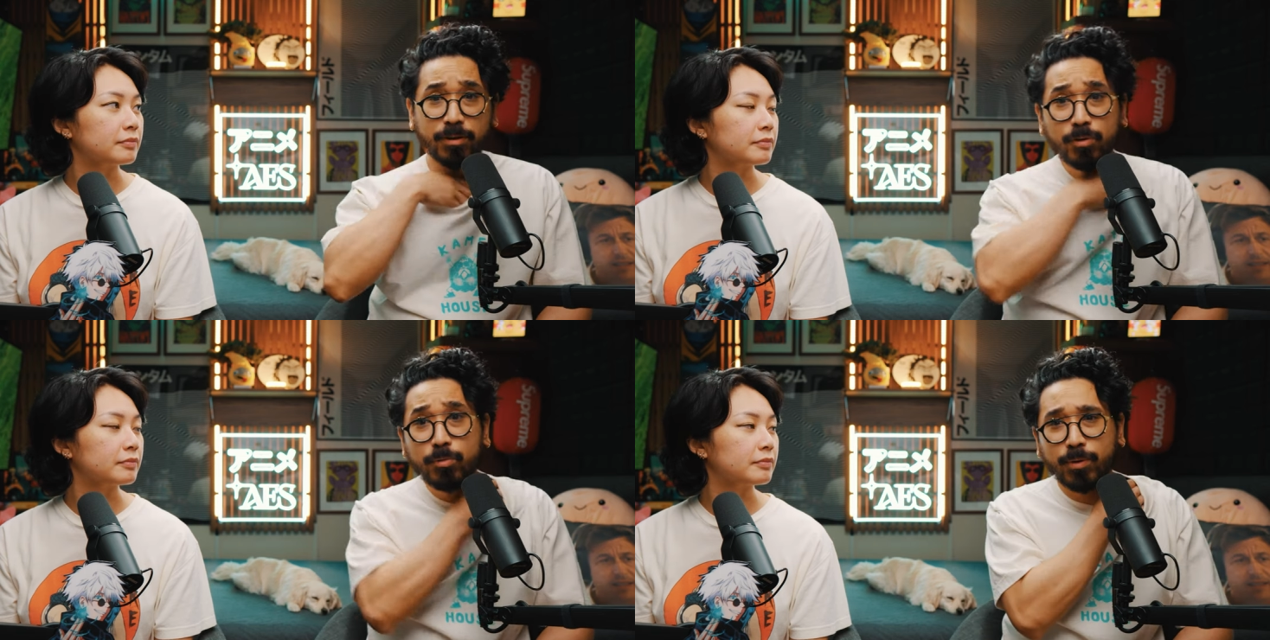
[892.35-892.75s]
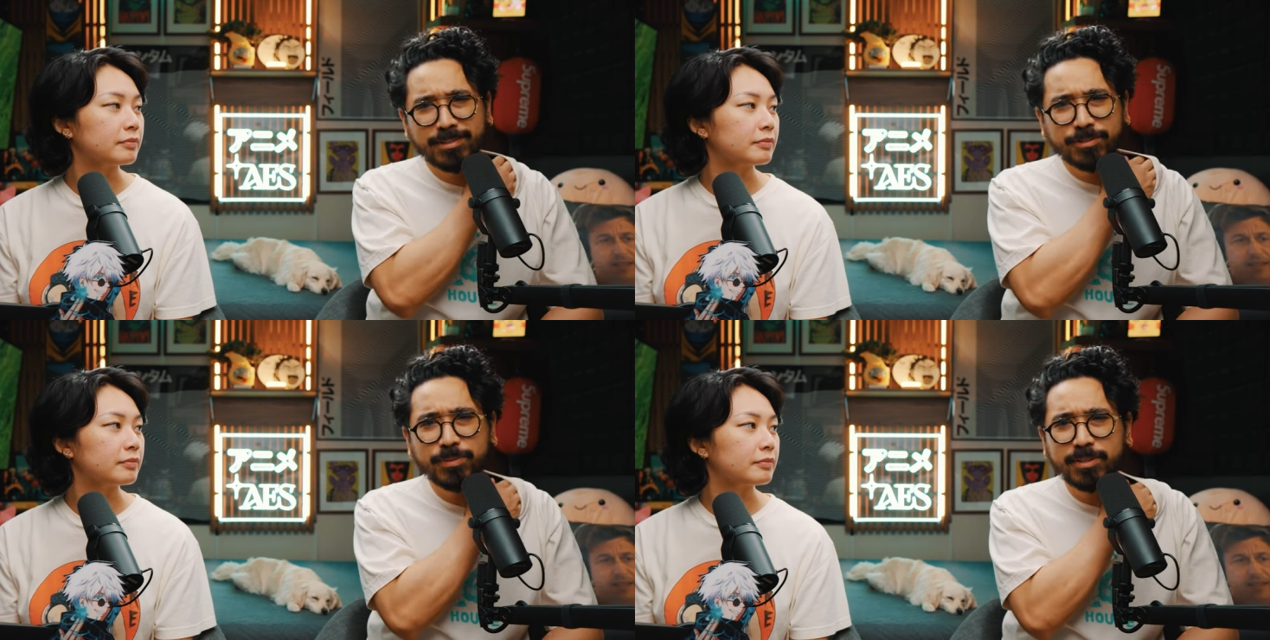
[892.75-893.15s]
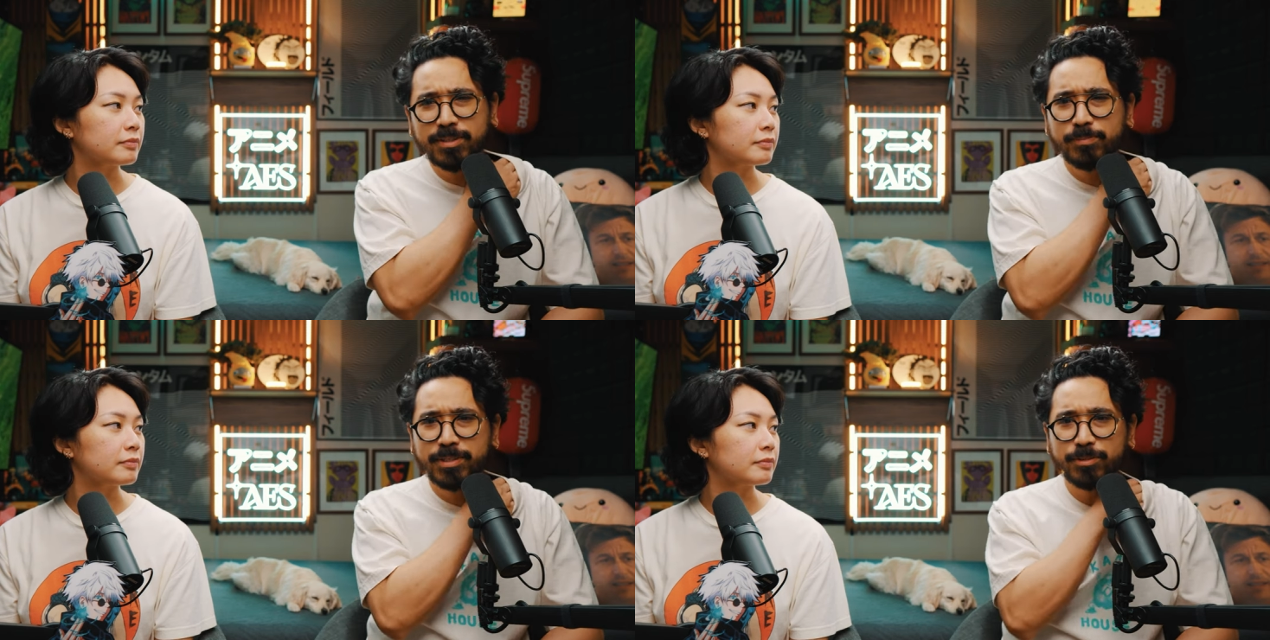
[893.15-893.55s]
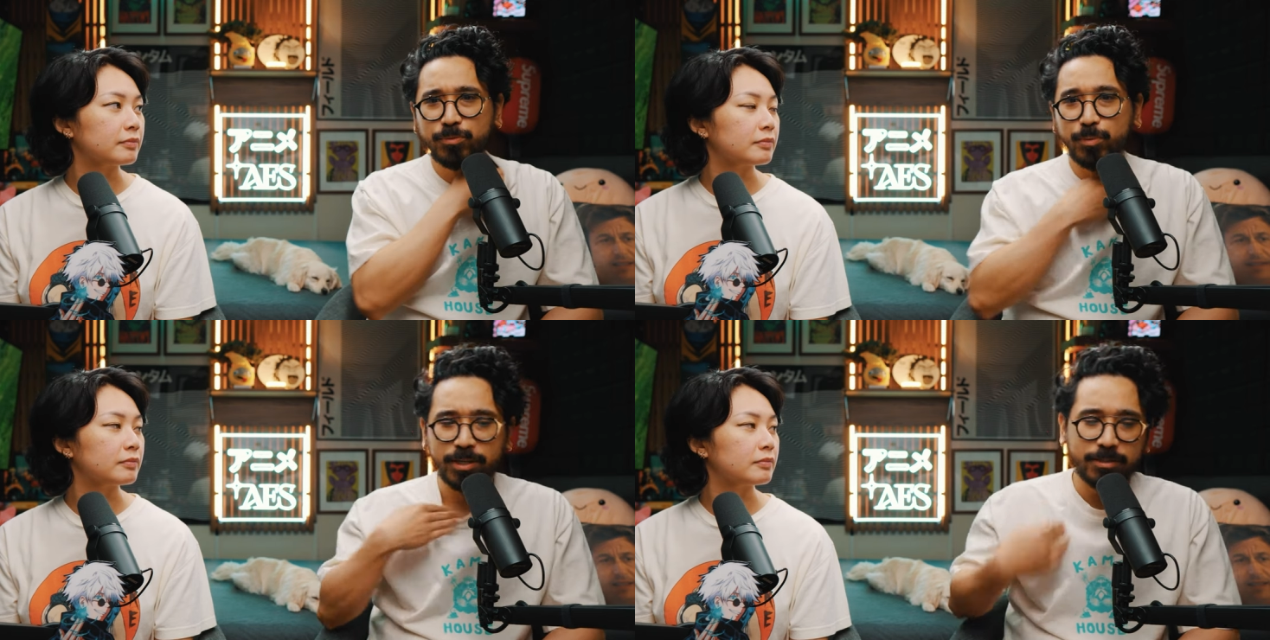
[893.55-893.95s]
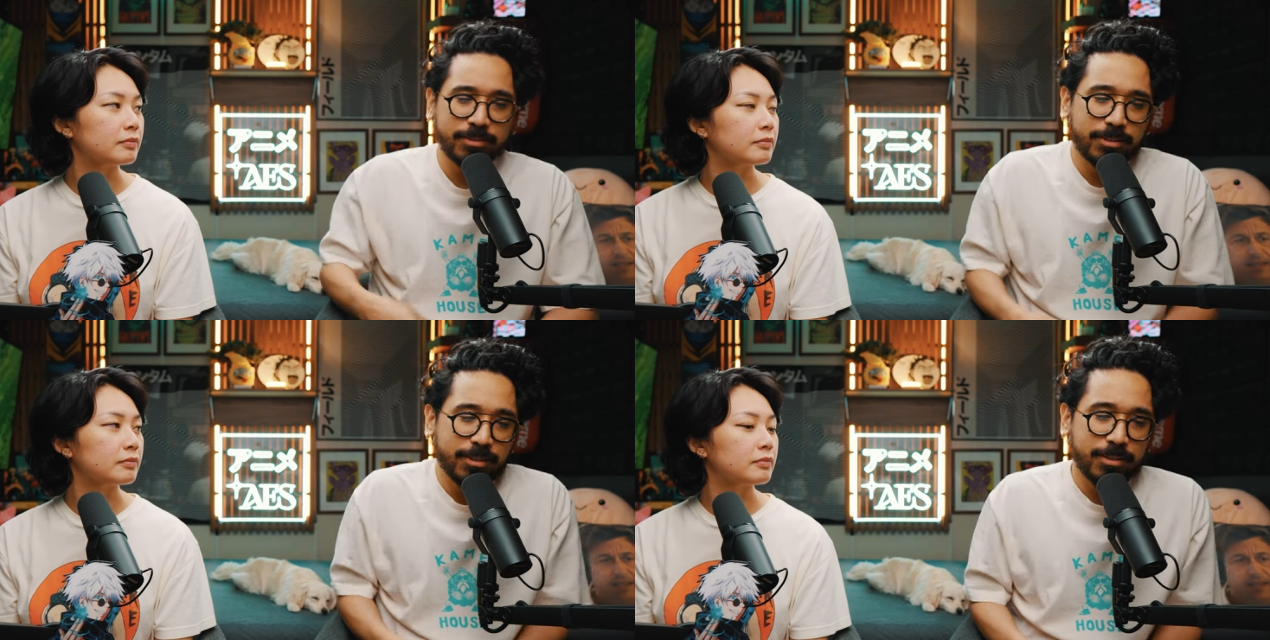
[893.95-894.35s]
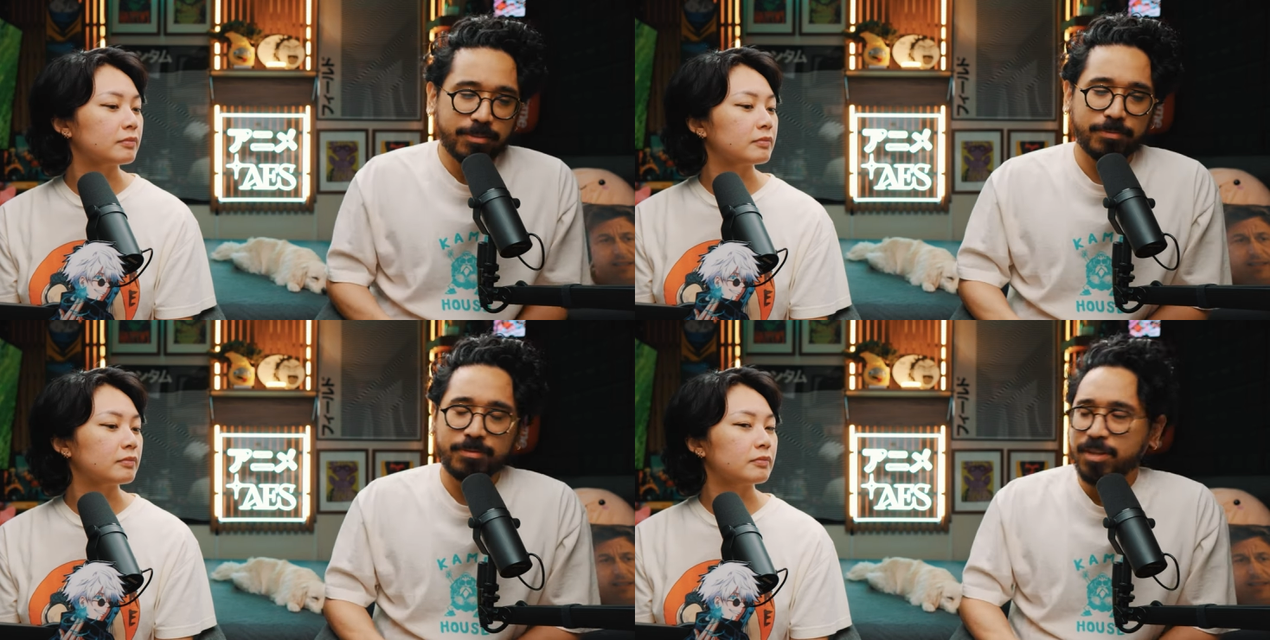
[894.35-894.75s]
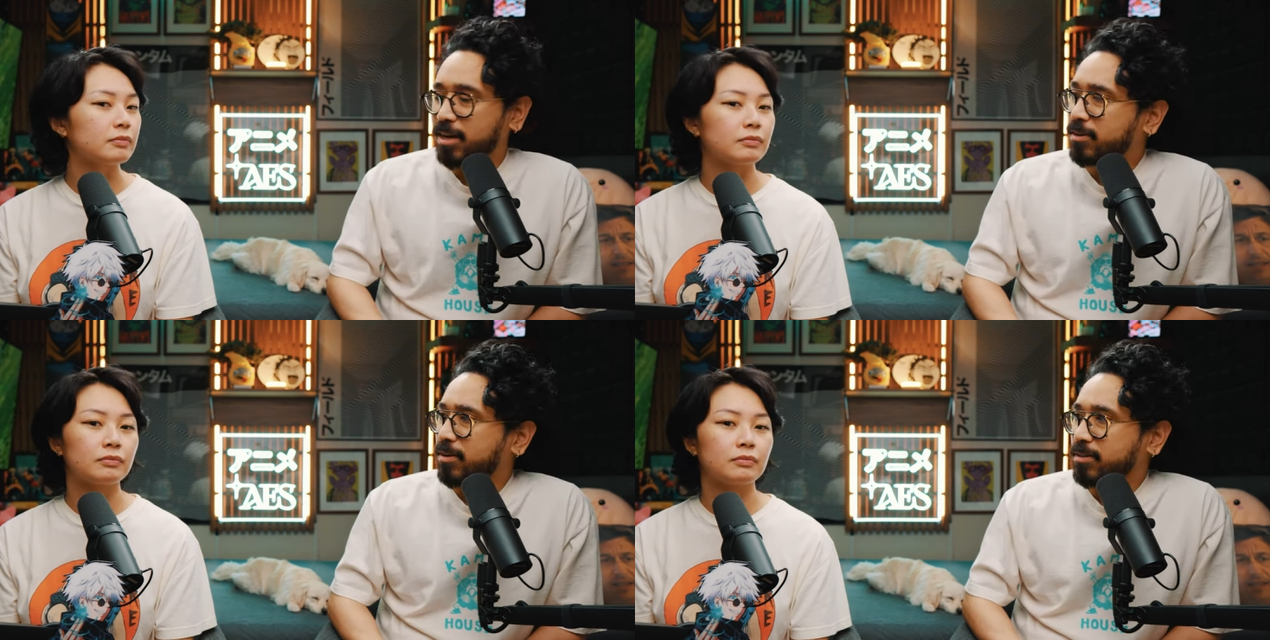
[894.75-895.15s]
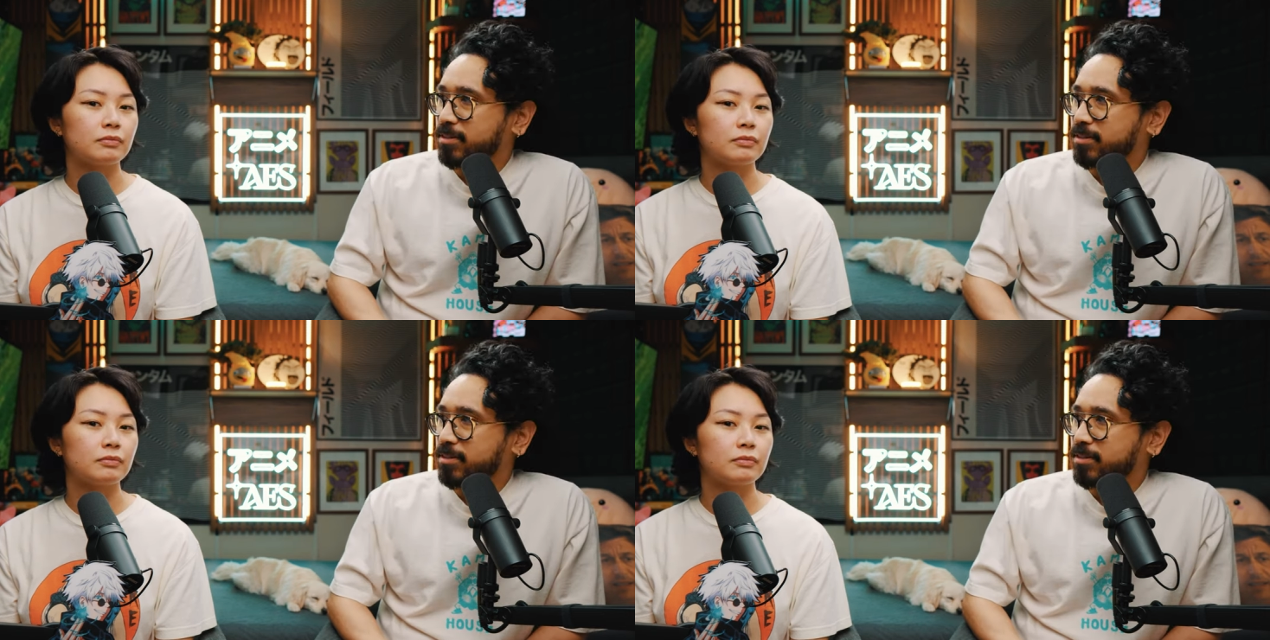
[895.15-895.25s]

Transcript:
Speaker 1: Oh, I just wanted to mention where's uh Dagon?